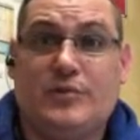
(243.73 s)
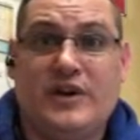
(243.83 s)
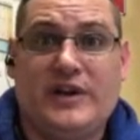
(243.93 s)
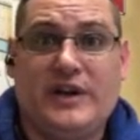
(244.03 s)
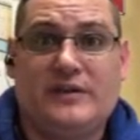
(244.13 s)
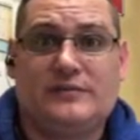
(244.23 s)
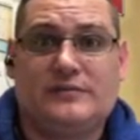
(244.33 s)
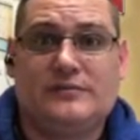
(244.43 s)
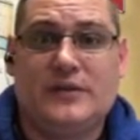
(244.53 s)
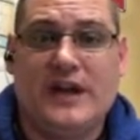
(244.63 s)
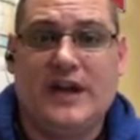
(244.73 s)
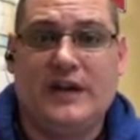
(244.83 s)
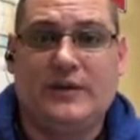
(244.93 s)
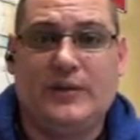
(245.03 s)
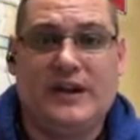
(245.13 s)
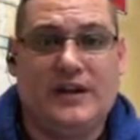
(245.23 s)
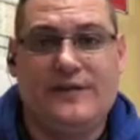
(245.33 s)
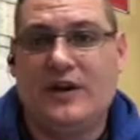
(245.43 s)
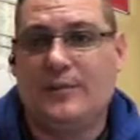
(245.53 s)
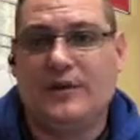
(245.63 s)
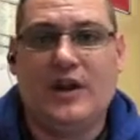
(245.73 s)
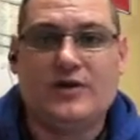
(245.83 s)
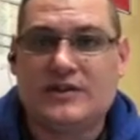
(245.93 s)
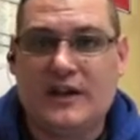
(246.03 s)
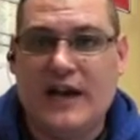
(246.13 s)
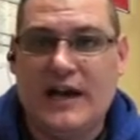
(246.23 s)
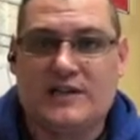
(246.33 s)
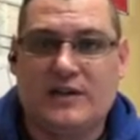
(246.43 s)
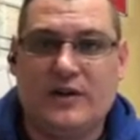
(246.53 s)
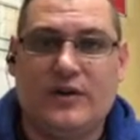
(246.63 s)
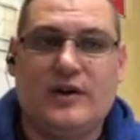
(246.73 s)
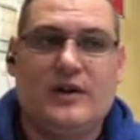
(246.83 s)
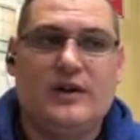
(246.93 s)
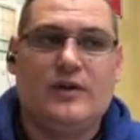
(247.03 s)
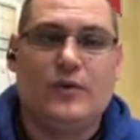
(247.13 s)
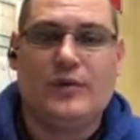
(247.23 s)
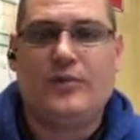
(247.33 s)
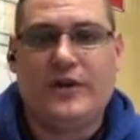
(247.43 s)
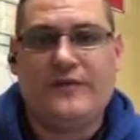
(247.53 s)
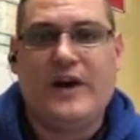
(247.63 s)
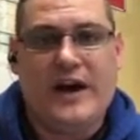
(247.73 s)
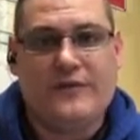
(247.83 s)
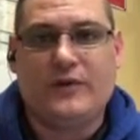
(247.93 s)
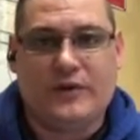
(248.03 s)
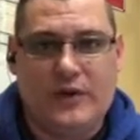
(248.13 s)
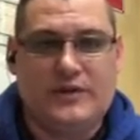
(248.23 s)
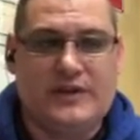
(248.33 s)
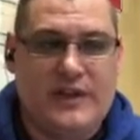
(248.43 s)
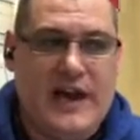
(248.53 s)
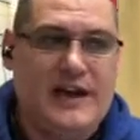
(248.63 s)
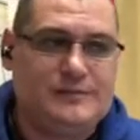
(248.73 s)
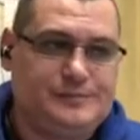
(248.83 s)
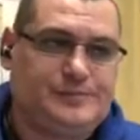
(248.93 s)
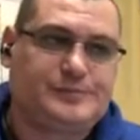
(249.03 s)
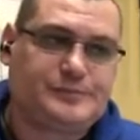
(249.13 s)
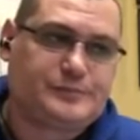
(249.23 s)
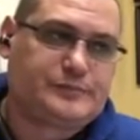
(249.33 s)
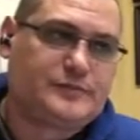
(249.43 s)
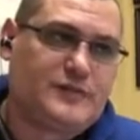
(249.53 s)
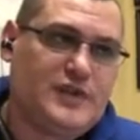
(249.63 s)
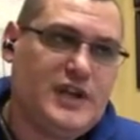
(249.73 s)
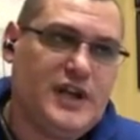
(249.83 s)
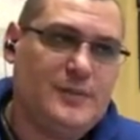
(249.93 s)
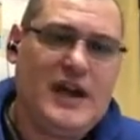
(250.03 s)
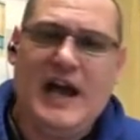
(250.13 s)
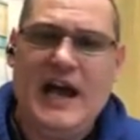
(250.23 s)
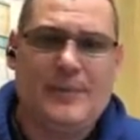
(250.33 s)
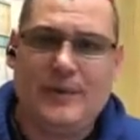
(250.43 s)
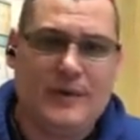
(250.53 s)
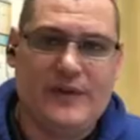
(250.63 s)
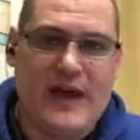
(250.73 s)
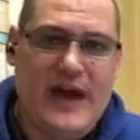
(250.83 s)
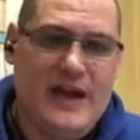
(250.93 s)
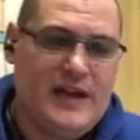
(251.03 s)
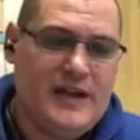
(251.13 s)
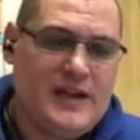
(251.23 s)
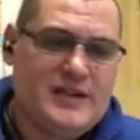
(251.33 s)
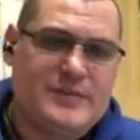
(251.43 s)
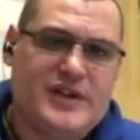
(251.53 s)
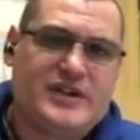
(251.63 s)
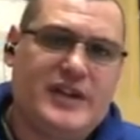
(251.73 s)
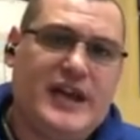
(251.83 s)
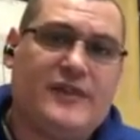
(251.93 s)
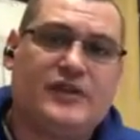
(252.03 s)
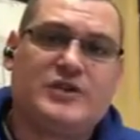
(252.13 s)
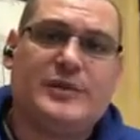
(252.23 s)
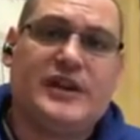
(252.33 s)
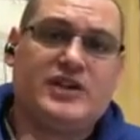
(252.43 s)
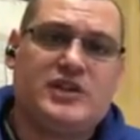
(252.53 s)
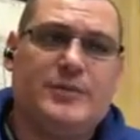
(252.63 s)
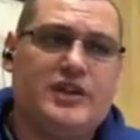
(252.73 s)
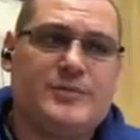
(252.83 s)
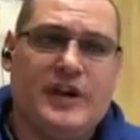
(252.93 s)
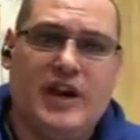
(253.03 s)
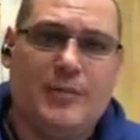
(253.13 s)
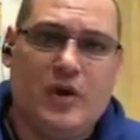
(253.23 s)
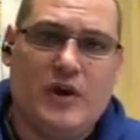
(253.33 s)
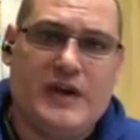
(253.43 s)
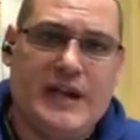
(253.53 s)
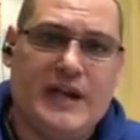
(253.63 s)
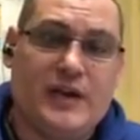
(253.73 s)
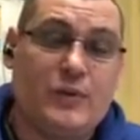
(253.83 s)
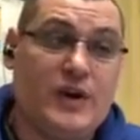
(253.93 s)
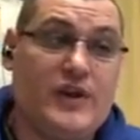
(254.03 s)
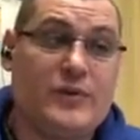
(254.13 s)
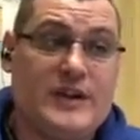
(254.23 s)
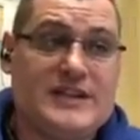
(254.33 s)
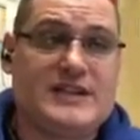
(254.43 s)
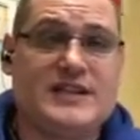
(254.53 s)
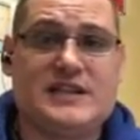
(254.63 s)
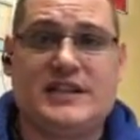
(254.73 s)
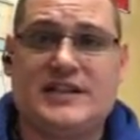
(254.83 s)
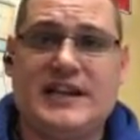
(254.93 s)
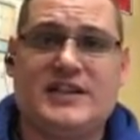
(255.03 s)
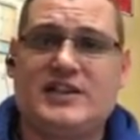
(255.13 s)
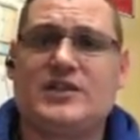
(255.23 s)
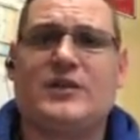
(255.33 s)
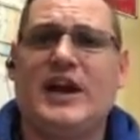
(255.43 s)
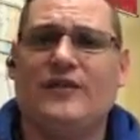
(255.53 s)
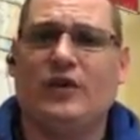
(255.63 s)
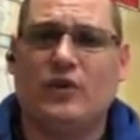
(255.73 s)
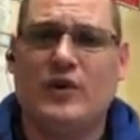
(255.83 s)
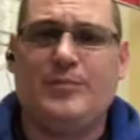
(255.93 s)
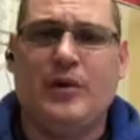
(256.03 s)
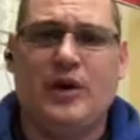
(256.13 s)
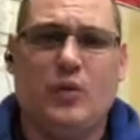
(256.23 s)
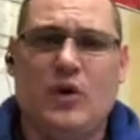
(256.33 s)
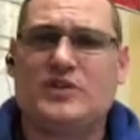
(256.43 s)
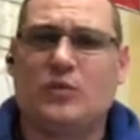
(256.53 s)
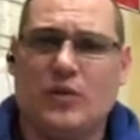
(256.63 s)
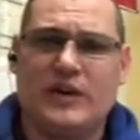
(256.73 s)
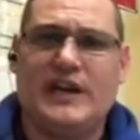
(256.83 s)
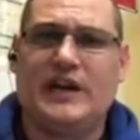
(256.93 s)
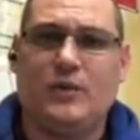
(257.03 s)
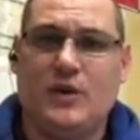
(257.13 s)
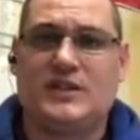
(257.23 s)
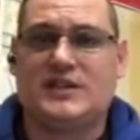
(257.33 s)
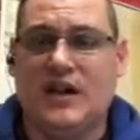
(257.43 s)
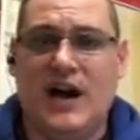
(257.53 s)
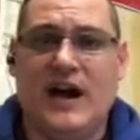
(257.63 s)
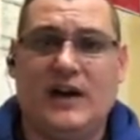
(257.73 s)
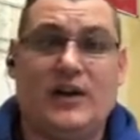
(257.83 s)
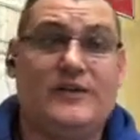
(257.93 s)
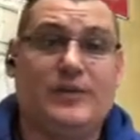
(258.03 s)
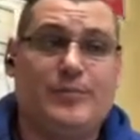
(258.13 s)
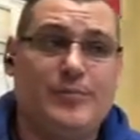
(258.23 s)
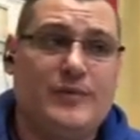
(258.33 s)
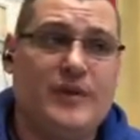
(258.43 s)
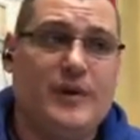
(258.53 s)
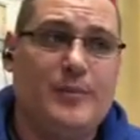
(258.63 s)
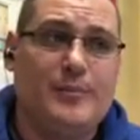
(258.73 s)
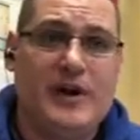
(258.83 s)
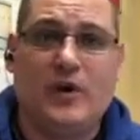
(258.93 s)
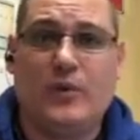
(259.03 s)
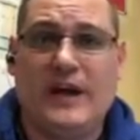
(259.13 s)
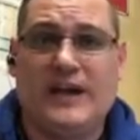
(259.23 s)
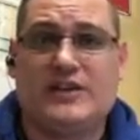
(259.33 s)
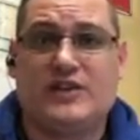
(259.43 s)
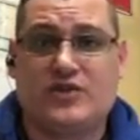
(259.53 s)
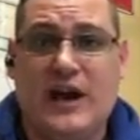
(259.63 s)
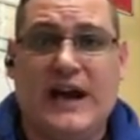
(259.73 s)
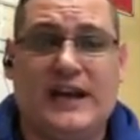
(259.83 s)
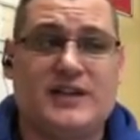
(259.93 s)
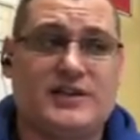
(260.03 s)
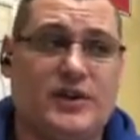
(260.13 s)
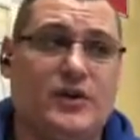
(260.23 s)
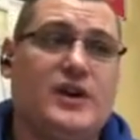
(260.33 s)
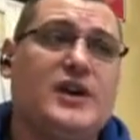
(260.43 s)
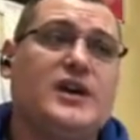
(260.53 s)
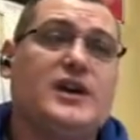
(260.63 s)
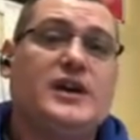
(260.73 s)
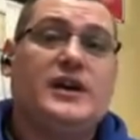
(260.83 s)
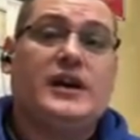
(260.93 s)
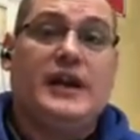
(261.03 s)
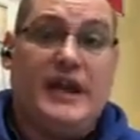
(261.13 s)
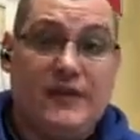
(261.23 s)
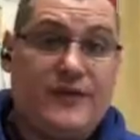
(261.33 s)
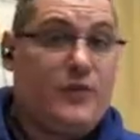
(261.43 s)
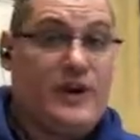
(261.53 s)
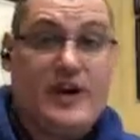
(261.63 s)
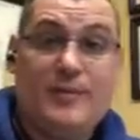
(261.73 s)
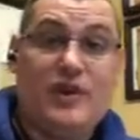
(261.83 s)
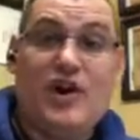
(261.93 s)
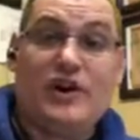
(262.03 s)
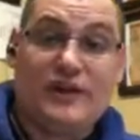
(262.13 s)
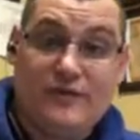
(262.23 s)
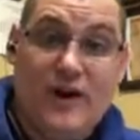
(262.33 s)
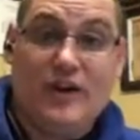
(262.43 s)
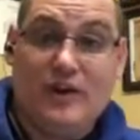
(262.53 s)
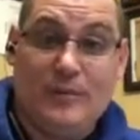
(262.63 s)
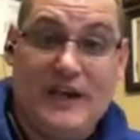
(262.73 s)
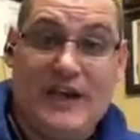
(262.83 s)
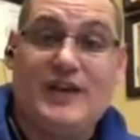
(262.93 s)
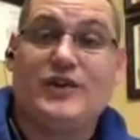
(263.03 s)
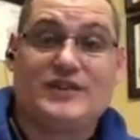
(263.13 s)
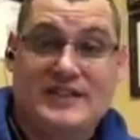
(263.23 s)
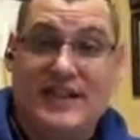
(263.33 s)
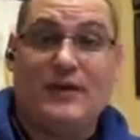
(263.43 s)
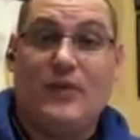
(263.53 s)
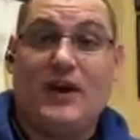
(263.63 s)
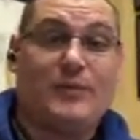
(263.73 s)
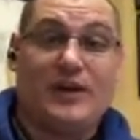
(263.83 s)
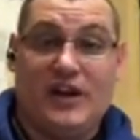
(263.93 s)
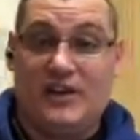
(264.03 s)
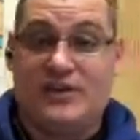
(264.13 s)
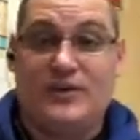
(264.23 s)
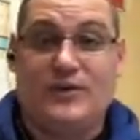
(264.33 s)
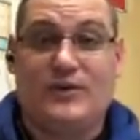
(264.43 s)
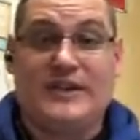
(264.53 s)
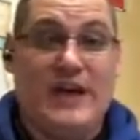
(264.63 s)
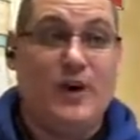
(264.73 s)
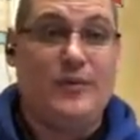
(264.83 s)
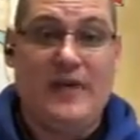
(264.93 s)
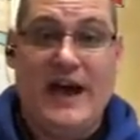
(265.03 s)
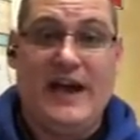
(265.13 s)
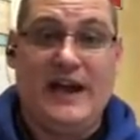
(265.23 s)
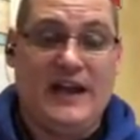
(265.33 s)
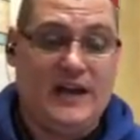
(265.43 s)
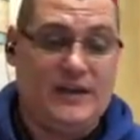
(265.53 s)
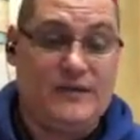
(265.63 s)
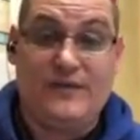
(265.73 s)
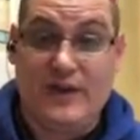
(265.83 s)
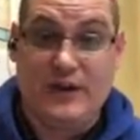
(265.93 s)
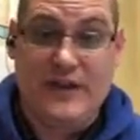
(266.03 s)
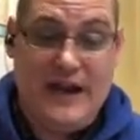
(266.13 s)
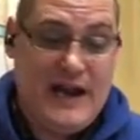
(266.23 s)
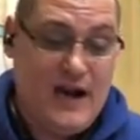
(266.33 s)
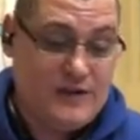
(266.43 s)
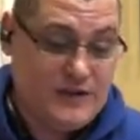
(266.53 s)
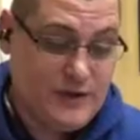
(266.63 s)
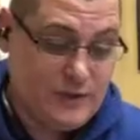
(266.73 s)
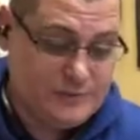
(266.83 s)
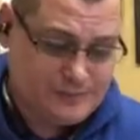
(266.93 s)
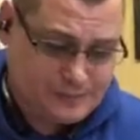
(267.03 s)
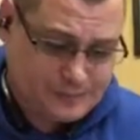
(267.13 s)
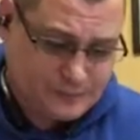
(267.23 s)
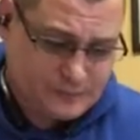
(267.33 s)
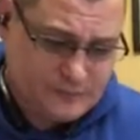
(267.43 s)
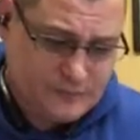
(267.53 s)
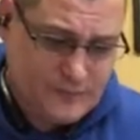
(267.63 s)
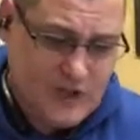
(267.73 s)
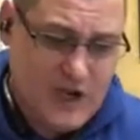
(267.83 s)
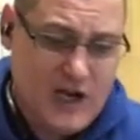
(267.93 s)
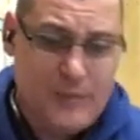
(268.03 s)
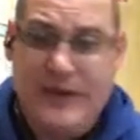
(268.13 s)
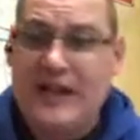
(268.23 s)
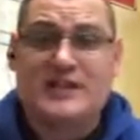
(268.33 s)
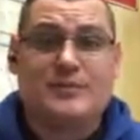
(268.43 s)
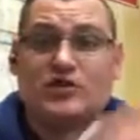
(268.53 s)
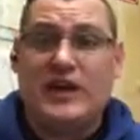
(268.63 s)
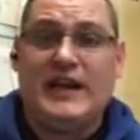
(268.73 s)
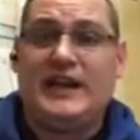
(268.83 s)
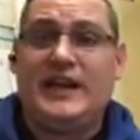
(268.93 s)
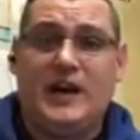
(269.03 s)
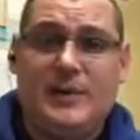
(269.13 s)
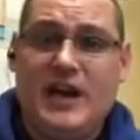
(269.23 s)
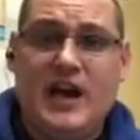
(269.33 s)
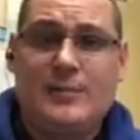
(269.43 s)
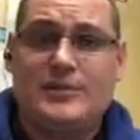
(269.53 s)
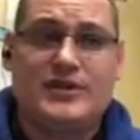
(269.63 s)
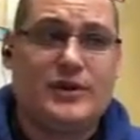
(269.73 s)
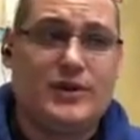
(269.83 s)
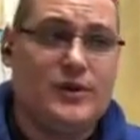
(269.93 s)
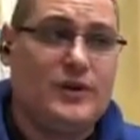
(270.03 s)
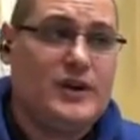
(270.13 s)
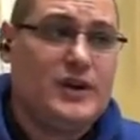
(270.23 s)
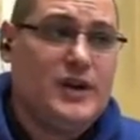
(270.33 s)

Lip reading: million, and we didn't even come close to that. So 1.5, we're close to that, and I'm not happy with that, especially after spending so much money on marketing. And one of the reasons is because I just don't have a grip on what's working and what's not. I don't have the better way to track it. So if you want to come along and follow me, you'll see what I'm going to do to help that and figure that out. So we got some training coming up. So